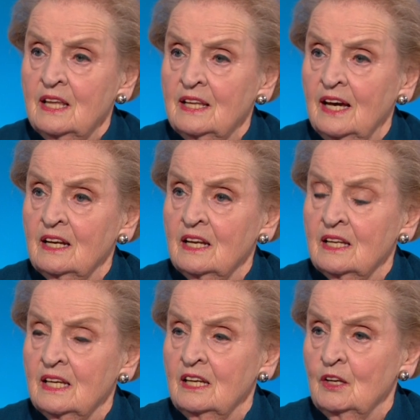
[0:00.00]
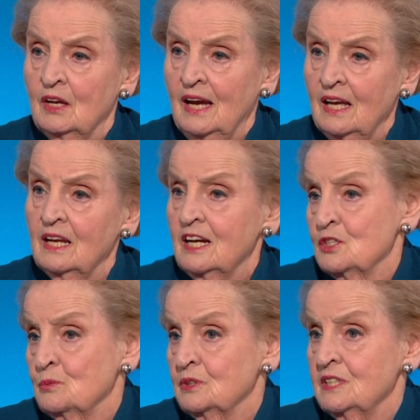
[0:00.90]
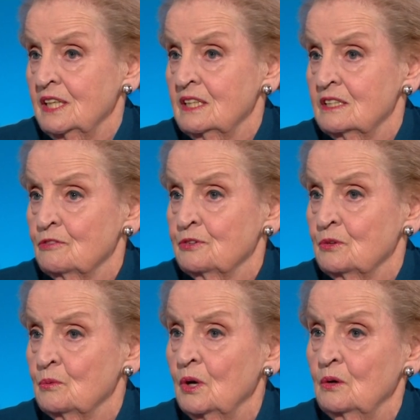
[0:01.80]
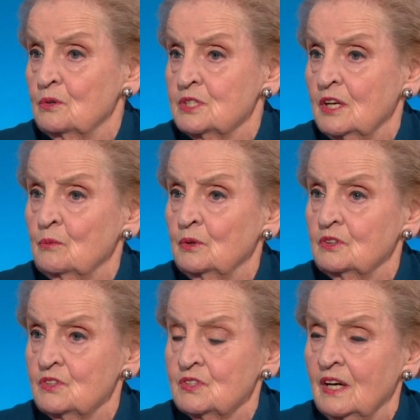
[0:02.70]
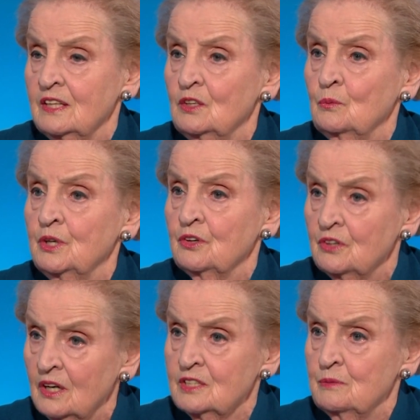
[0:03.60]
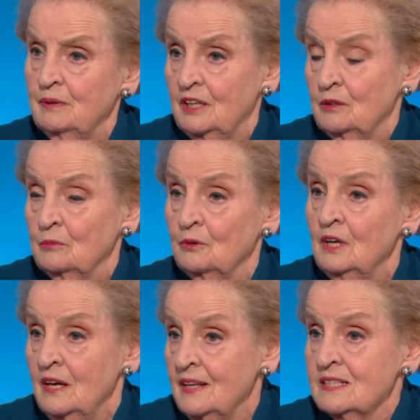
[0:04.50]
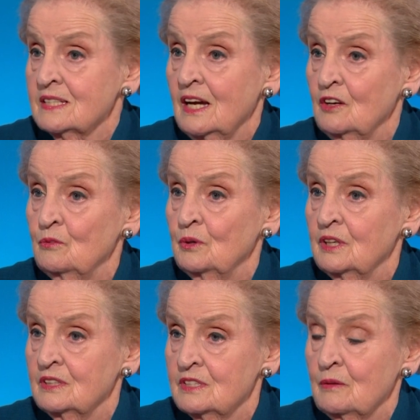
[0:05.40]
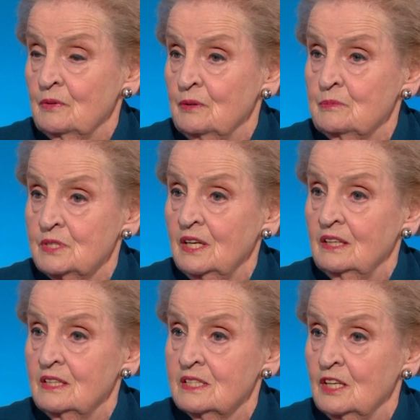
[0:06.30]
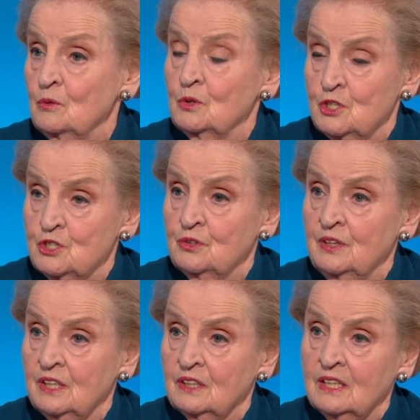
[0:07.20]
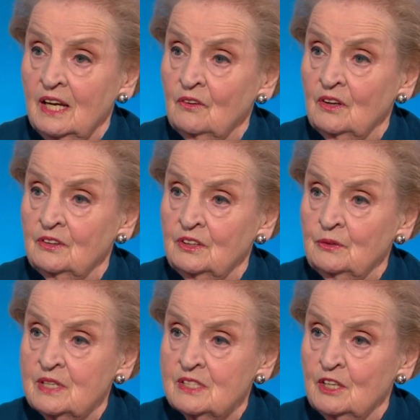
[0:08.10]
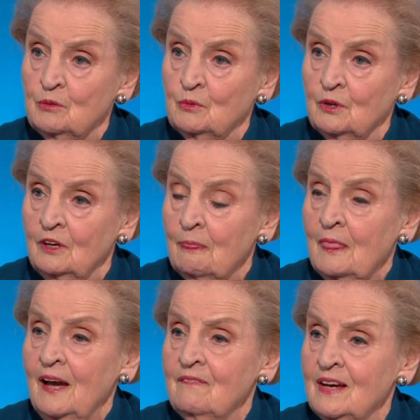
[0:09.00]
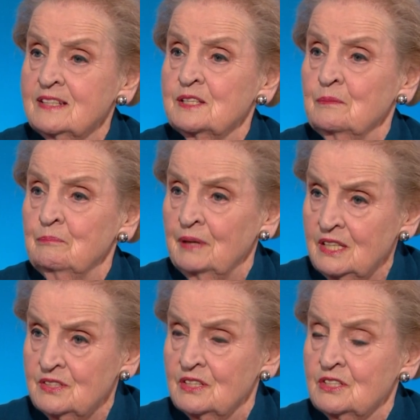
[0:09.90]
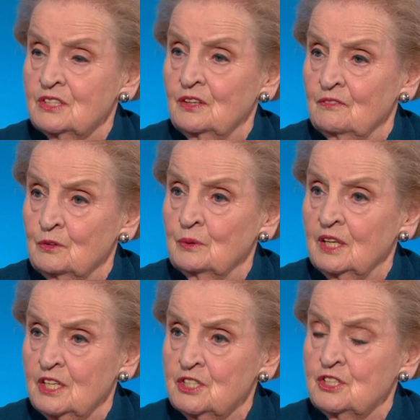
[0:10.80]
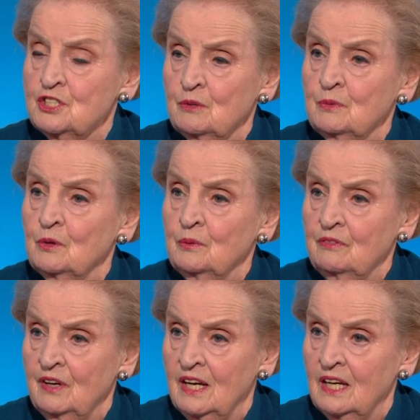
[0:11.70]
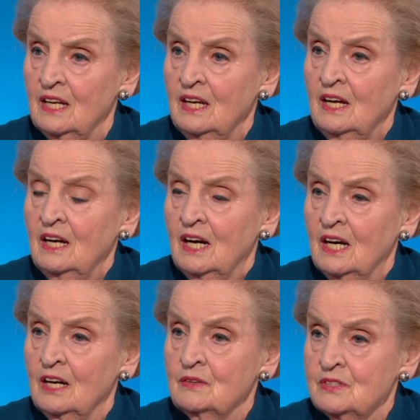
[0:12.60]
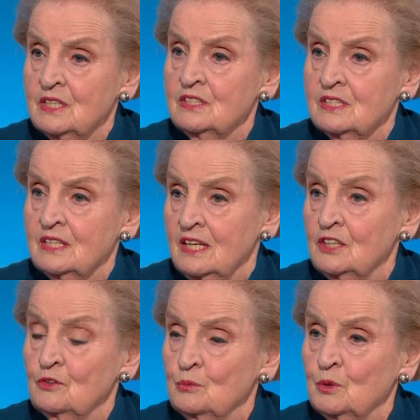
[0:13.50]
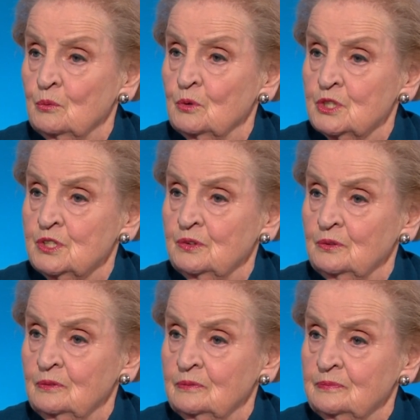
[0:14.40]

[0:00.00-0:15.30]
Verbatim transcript: that the allies will take different roads and will decide that we are not dependable. That's kind of what some of them said is they weren't sure they could count on the US anymore. And that's the basis of the relationship that we've had uh, since the end of World War II.